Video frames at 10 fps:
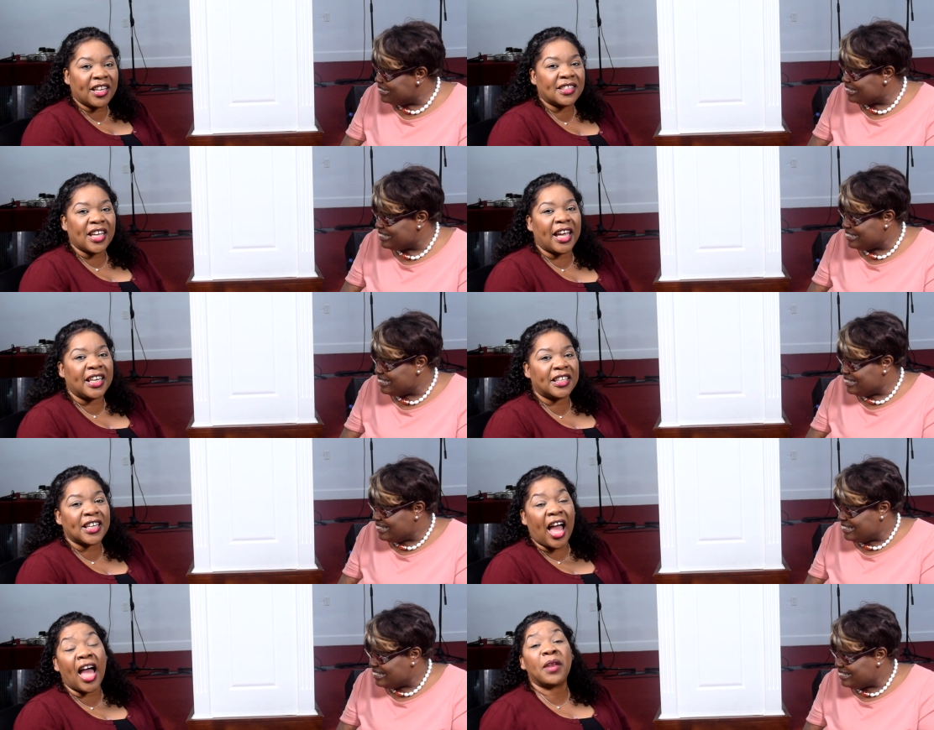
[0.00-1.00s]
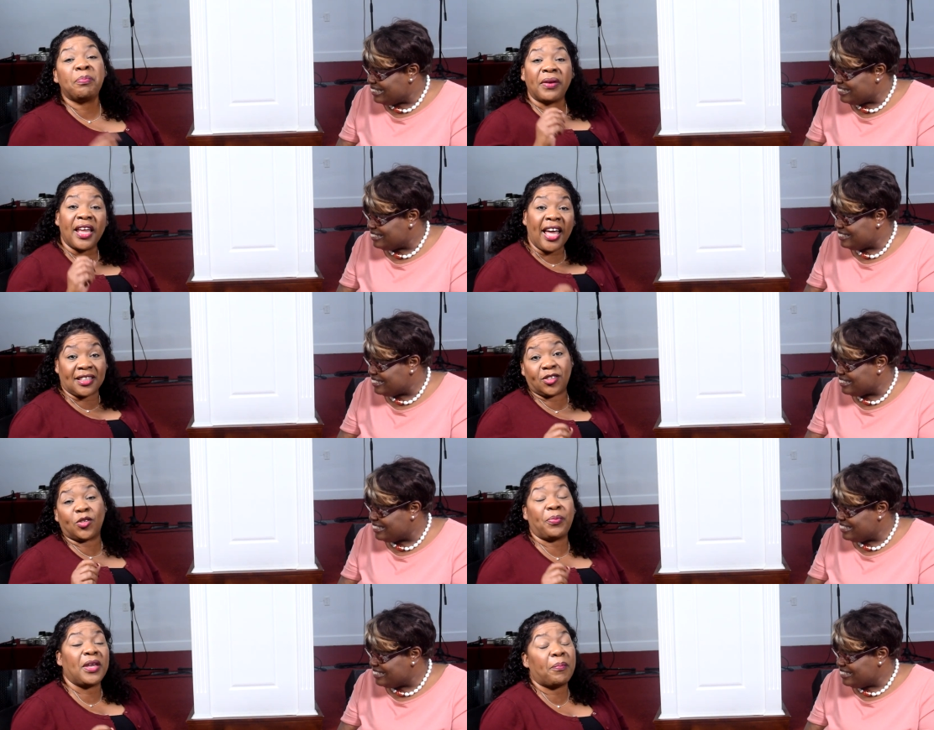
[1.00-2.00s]
Speaker 1: excited and blessed
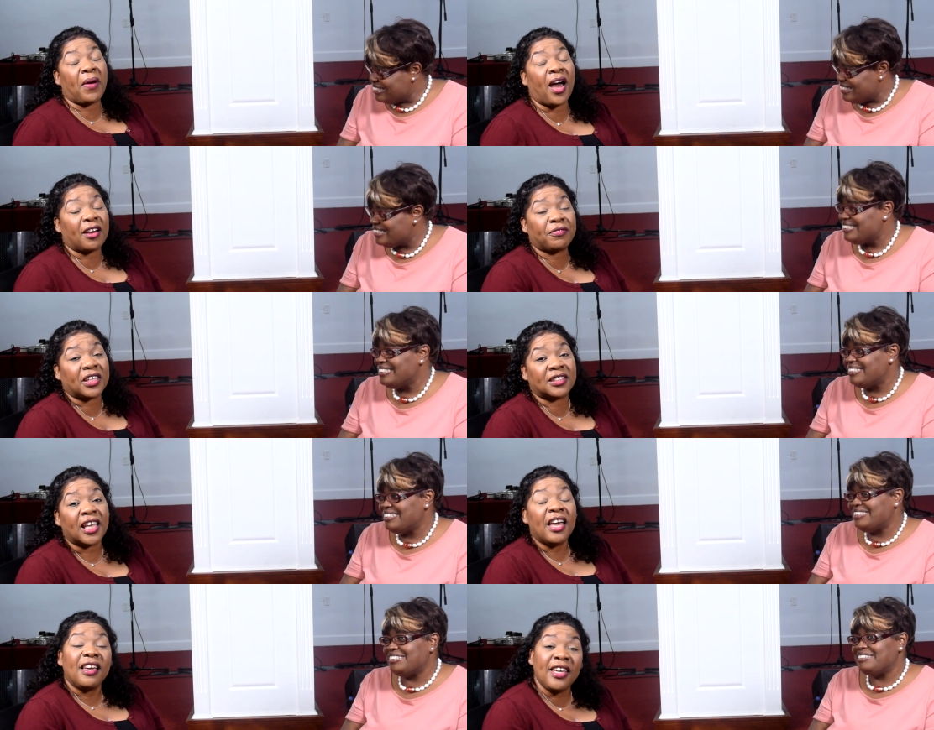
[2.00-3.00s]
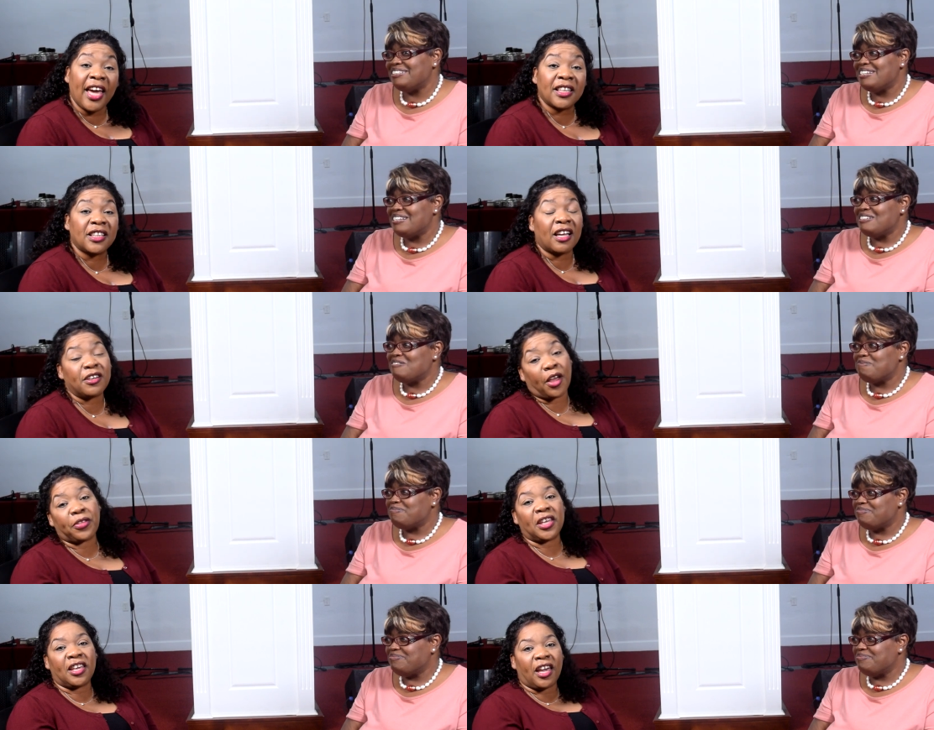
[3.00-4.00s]
to be a part of this yet
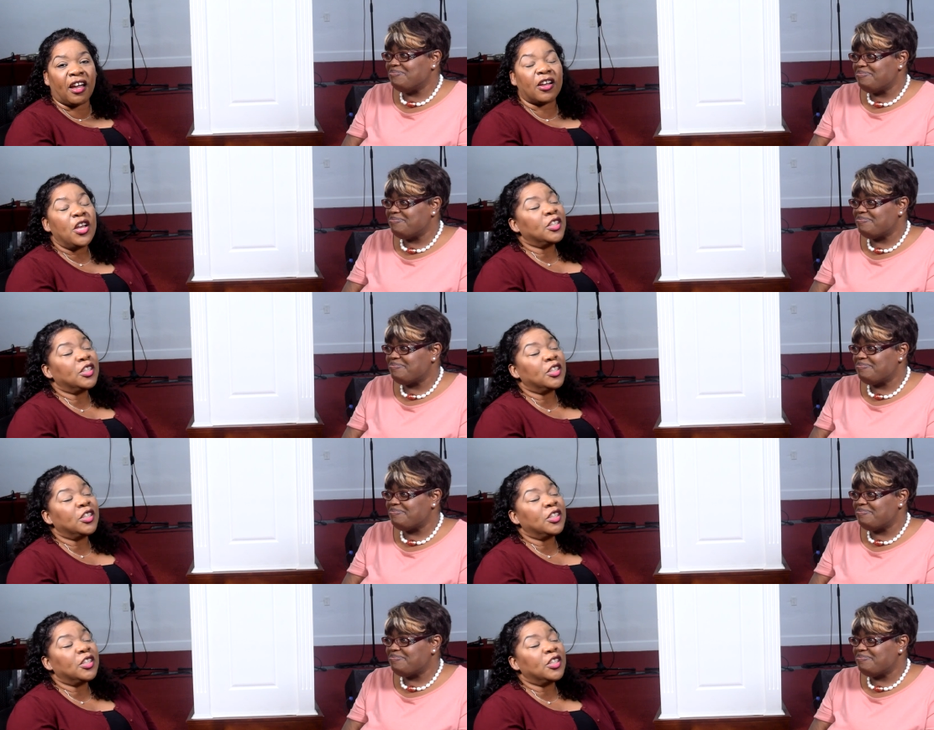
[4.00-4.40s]
another year.